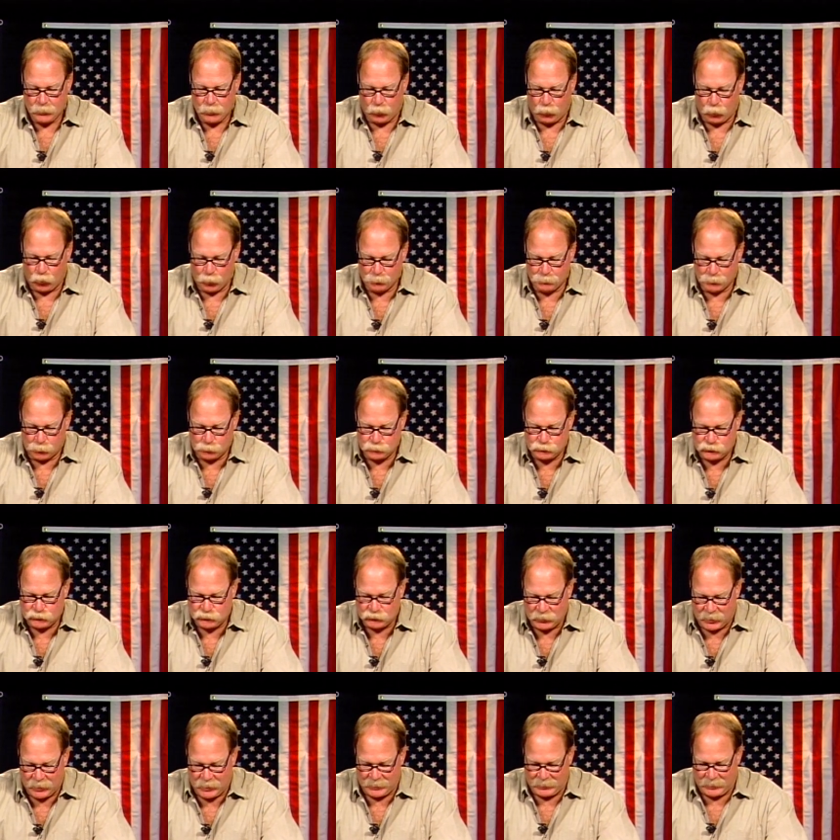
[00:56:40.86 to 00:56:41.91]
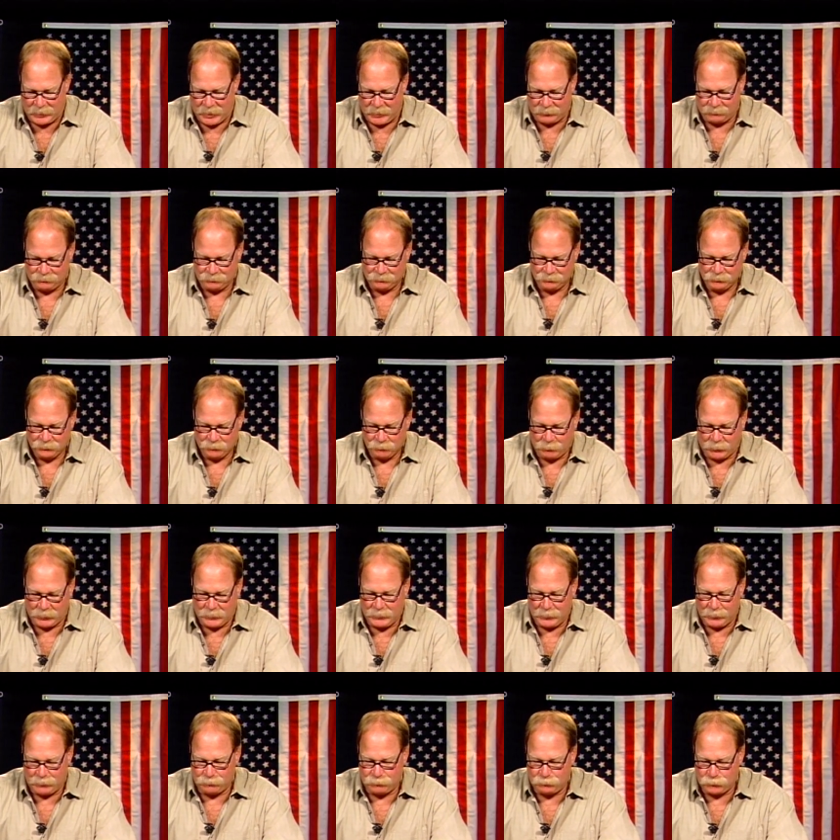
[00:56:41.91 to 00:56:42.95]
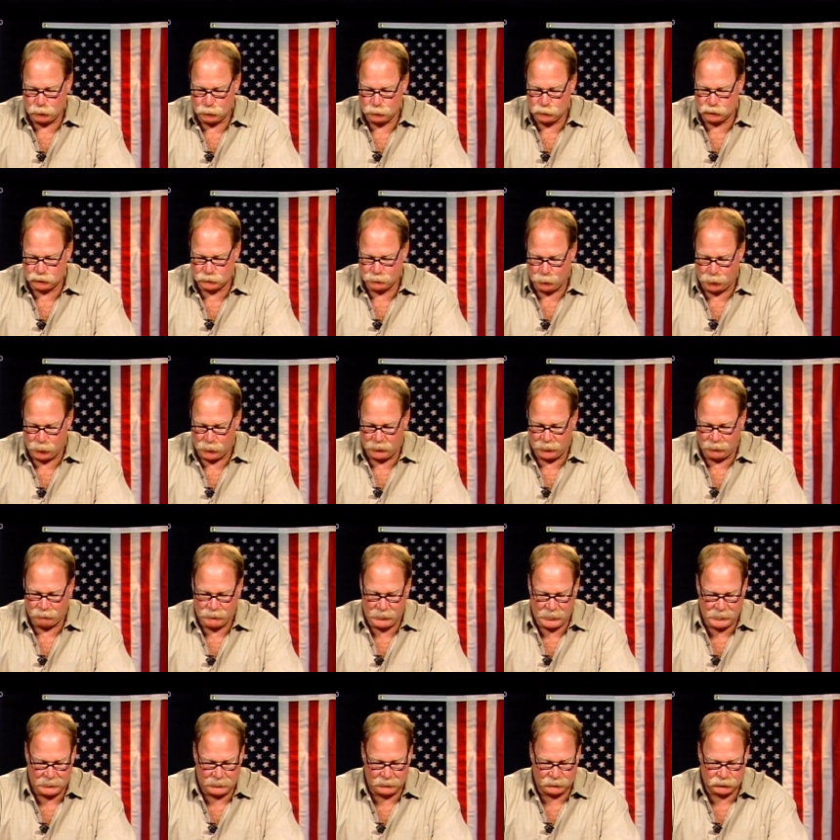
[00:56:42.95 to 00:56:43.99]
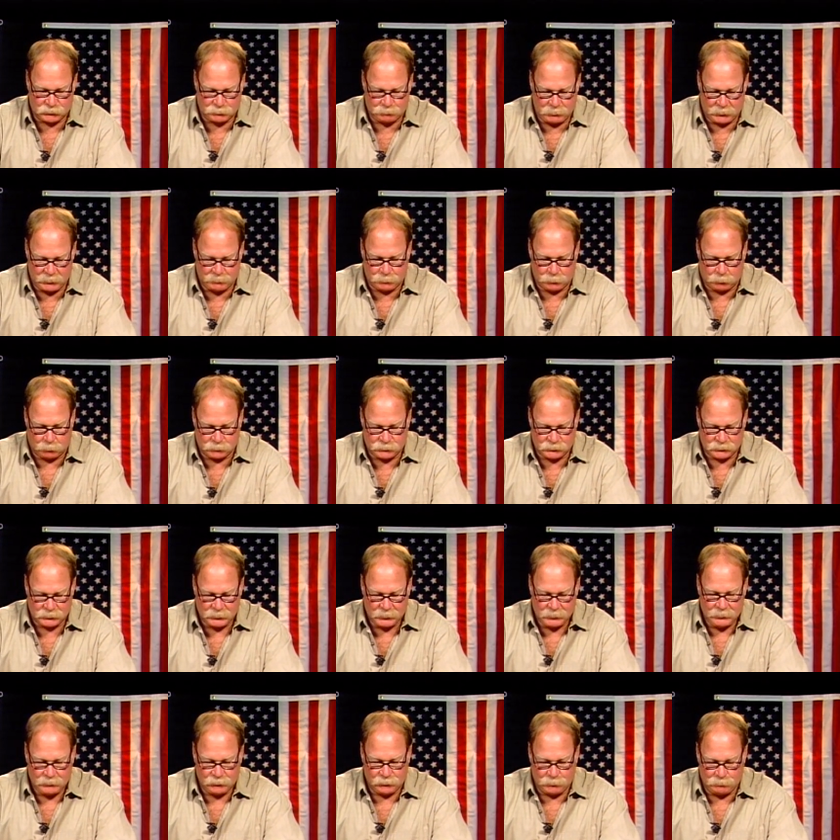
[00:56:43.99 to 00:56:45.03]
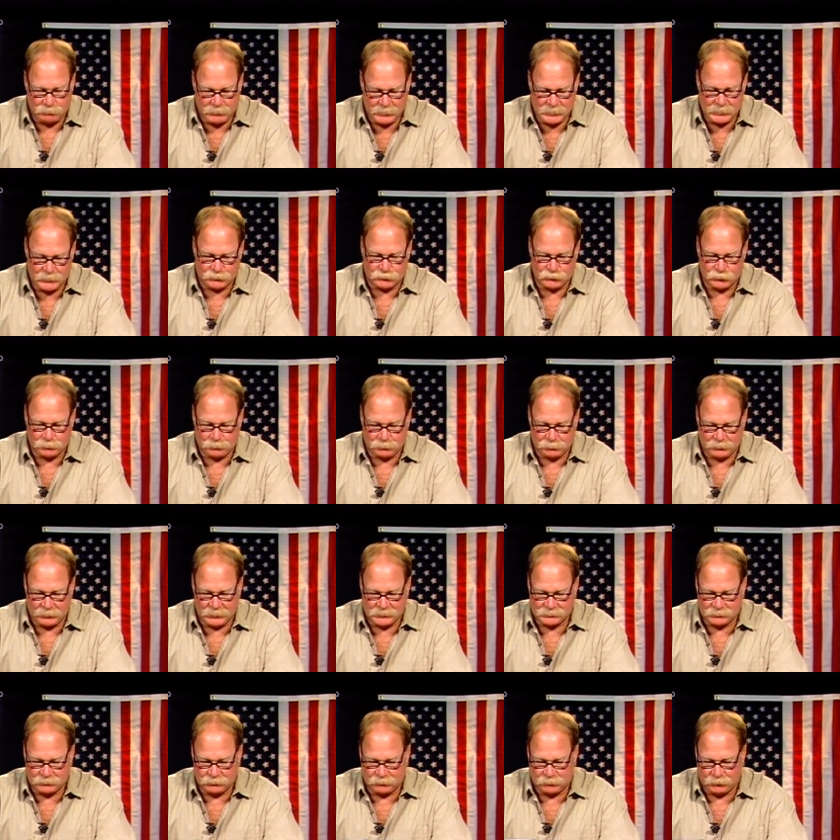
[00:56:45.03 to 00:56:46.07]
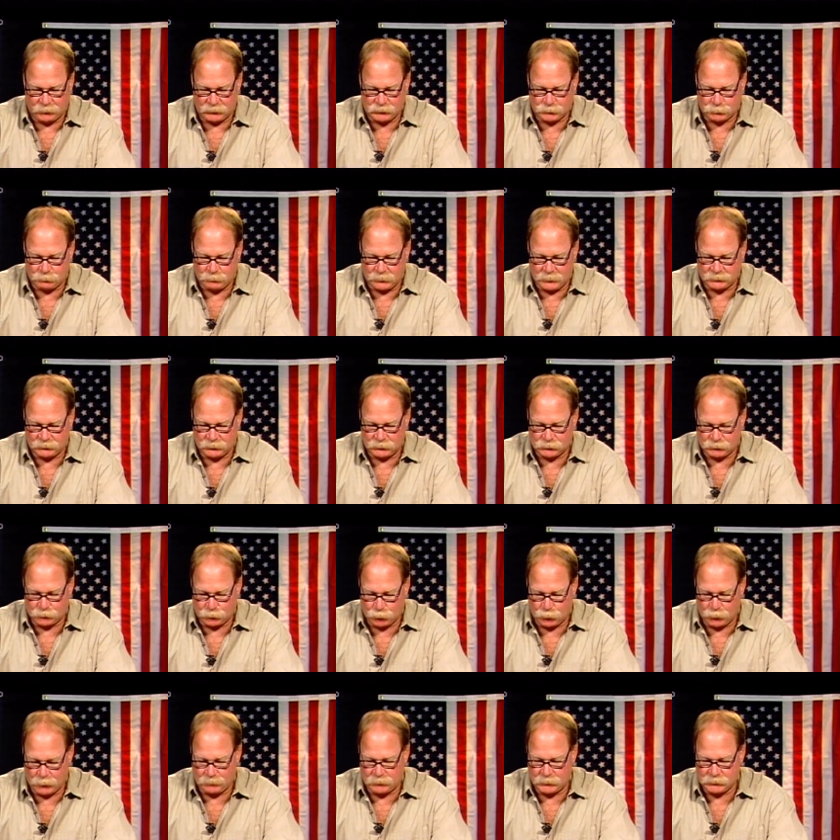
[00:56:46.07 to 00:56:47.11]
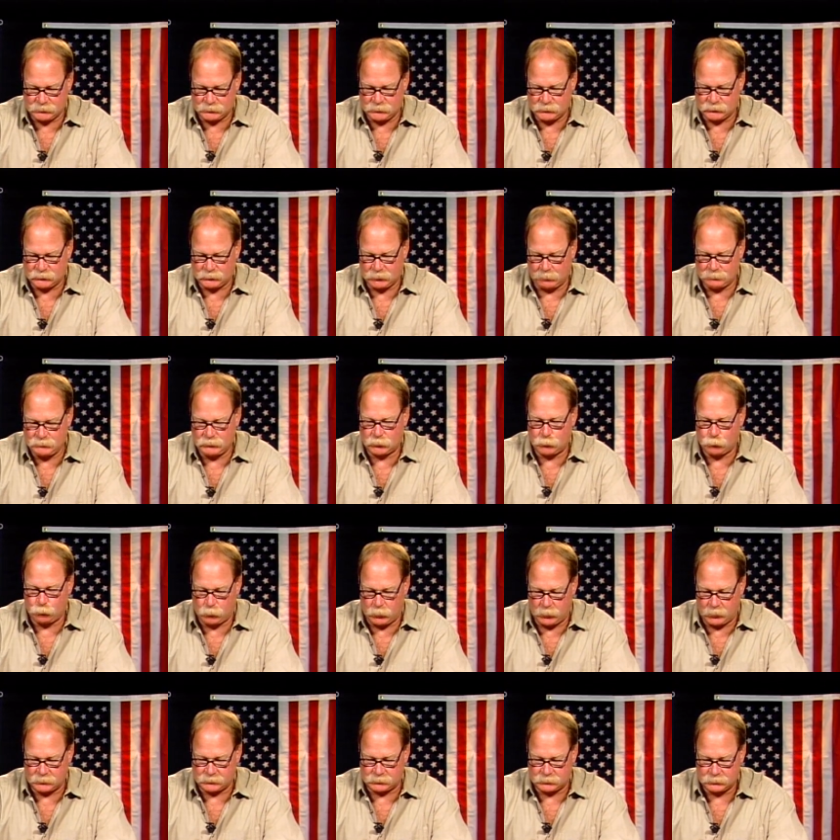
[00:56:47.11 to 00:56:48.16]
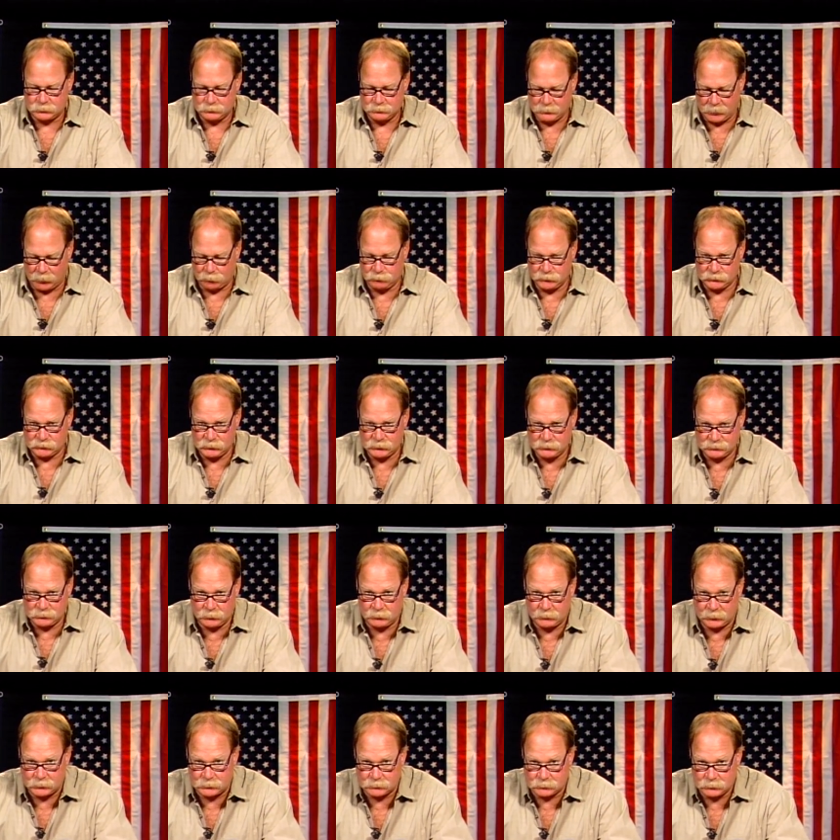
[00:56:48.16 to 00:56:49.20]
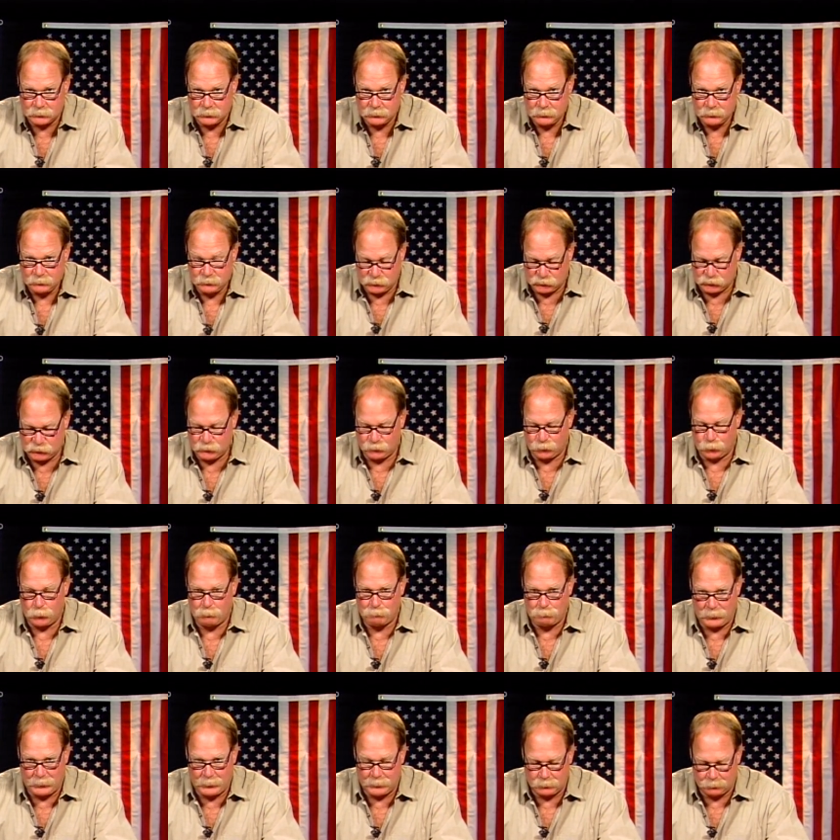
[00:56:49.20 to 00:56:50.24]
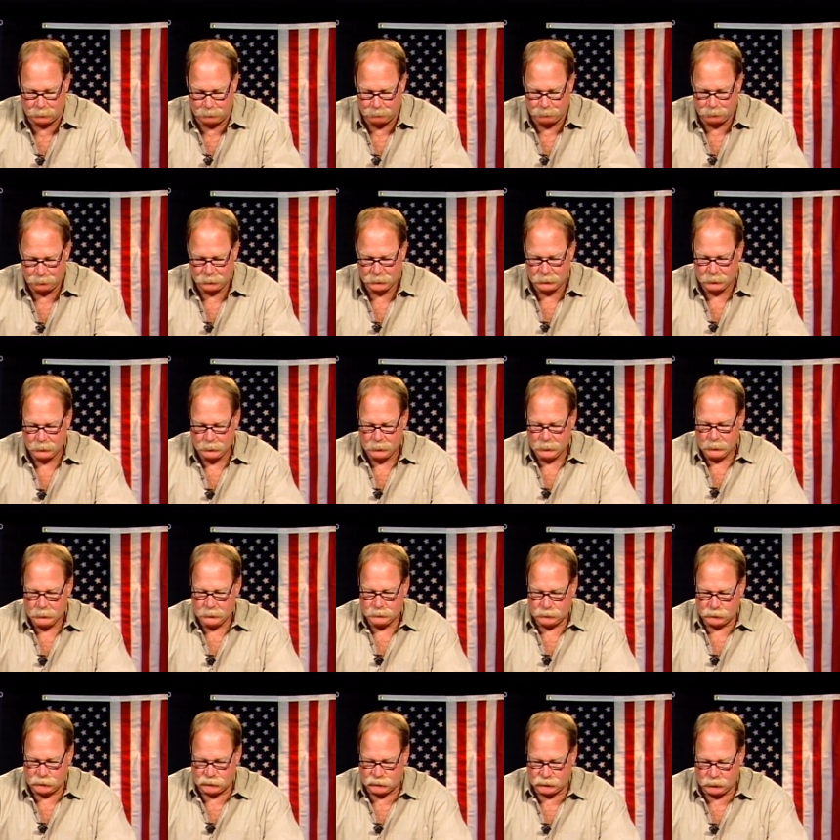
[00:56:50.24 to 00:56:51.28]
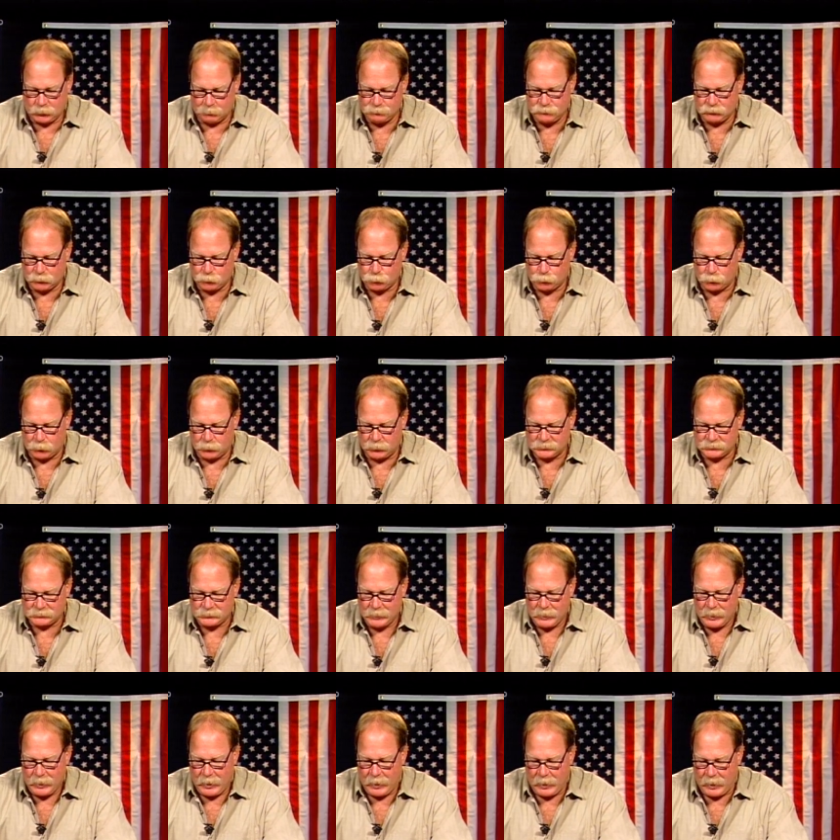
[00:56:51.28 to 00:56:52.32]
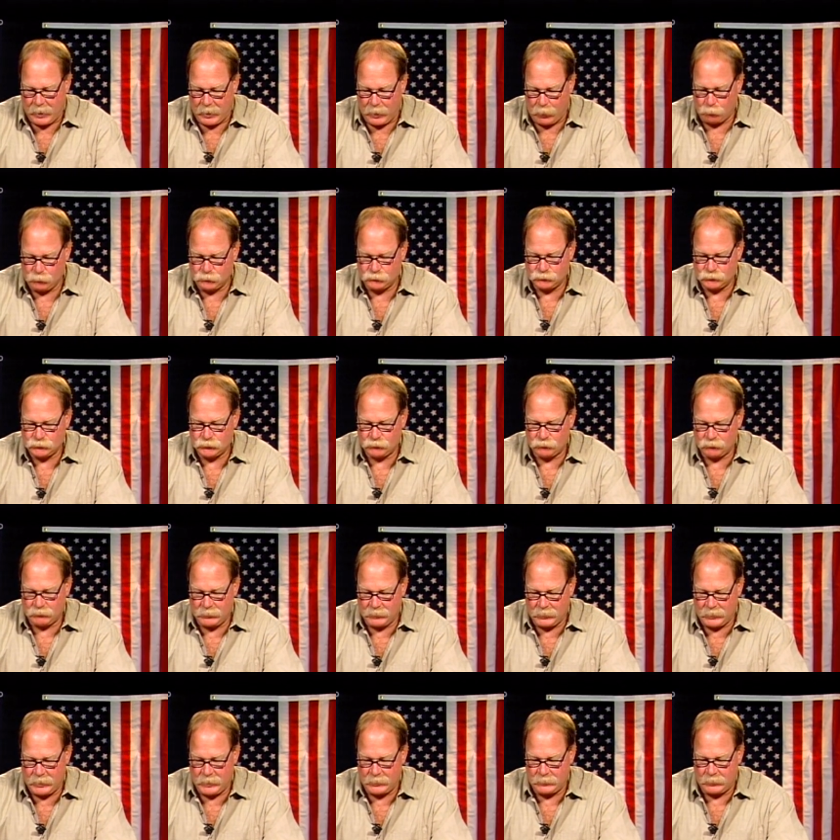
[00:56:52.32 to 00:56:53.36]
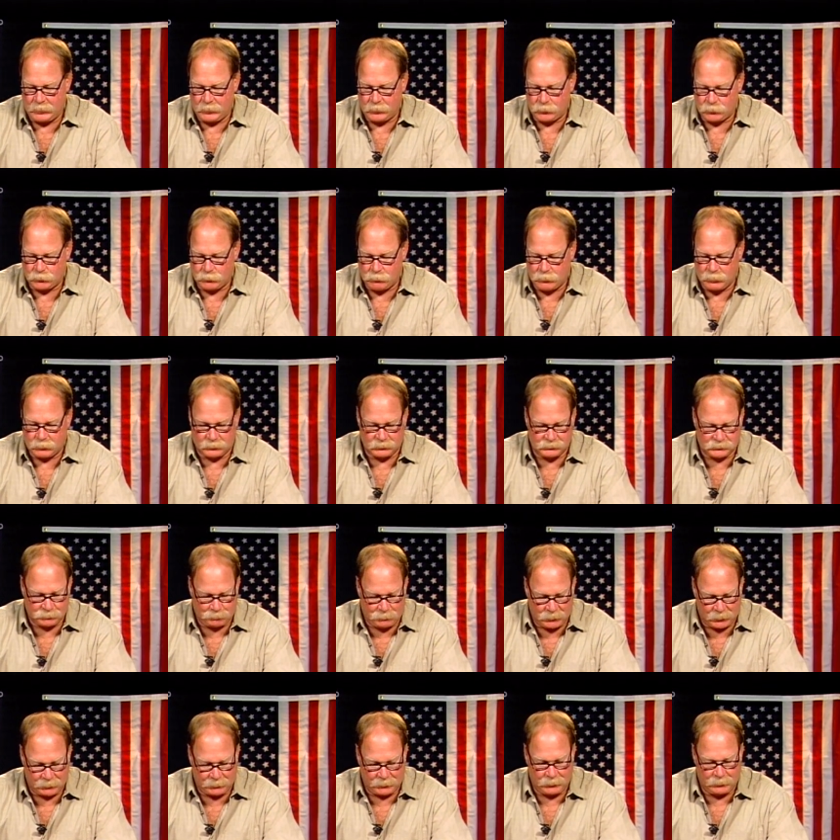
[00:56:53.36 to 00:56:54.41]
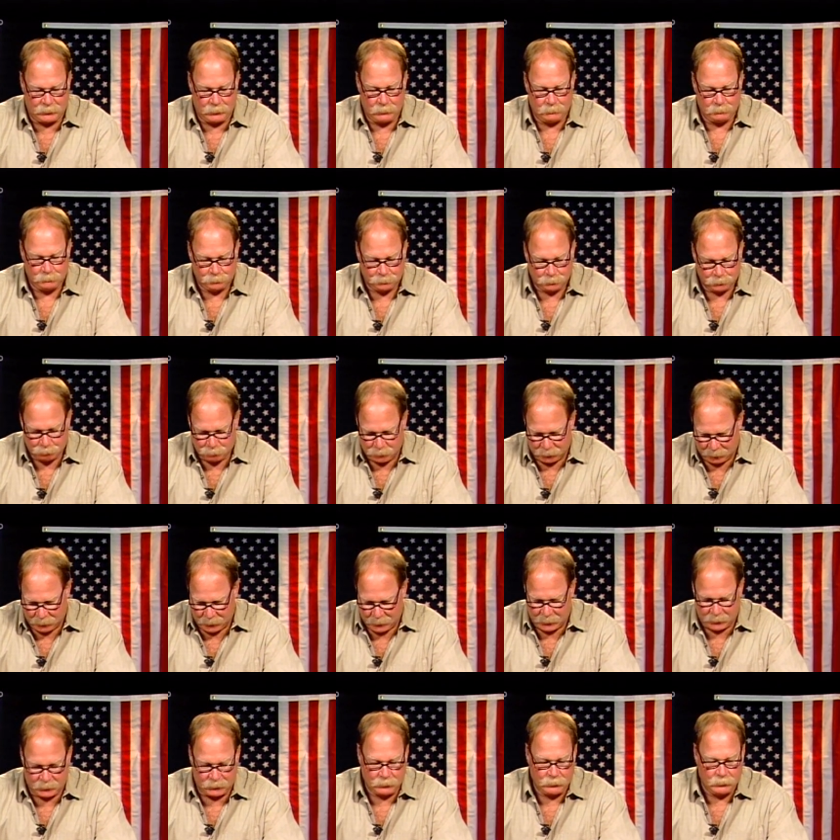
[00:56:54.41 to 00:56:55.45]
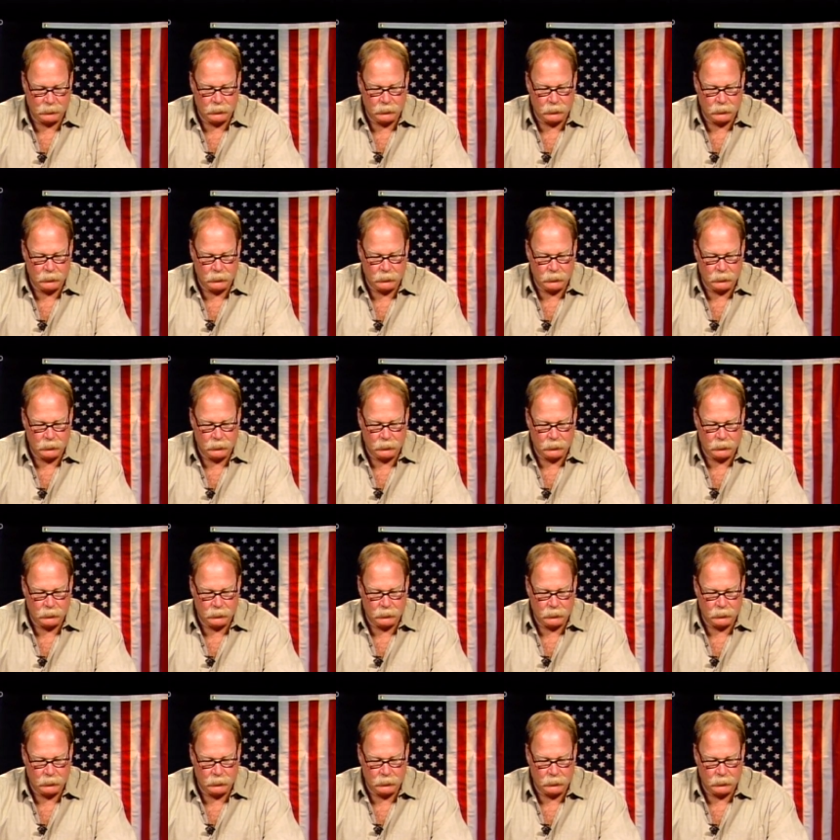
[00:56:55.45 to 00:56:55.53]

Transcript: almost shot at by a few small Iranian speedboats. The meeting took place in the Vice President's office. The subject was, now listen to this, this is verbatim. The subject was how to create a casus belli